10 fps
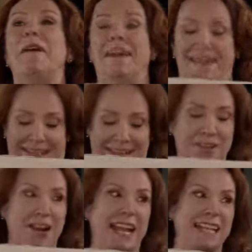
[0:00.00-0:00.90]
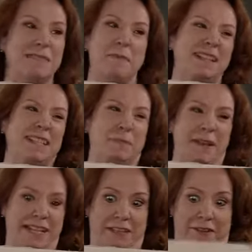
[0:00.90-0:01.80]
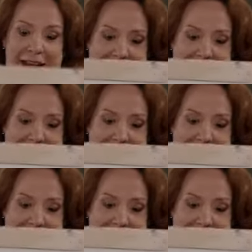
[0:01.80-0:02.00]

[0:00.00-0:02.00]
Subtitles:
Well, it's not like it's a masterpiece or